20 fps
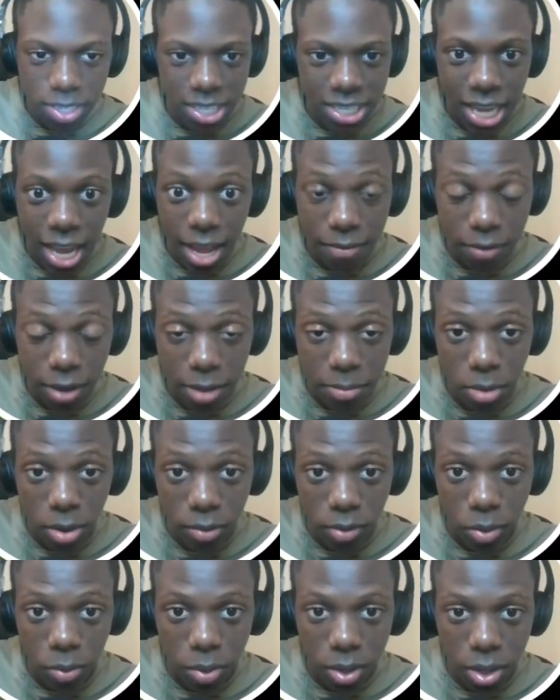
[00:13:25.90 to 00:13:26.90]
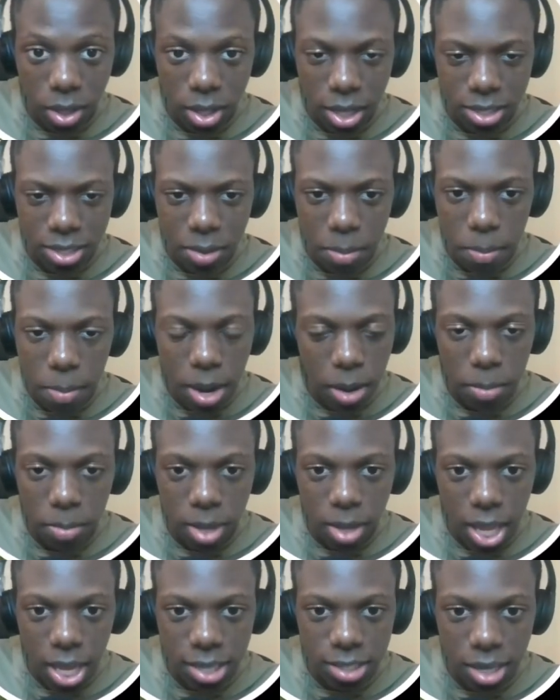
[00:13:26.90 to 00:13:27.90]
sci-fi movie, really, like some Men in
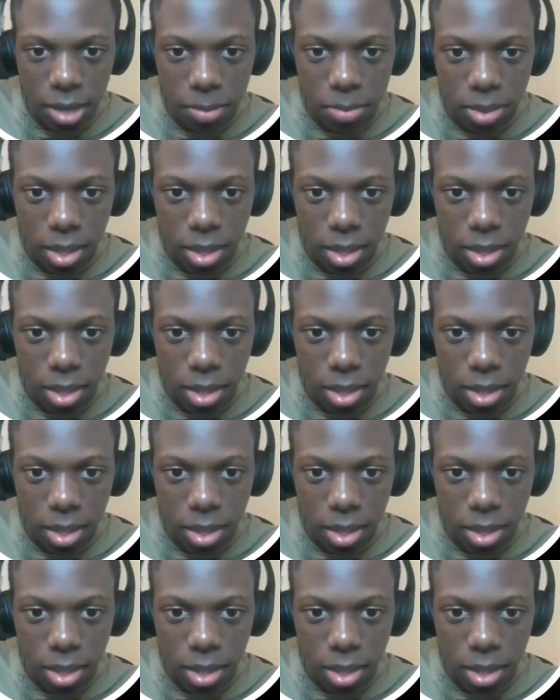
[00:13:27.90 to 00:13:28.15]
Black type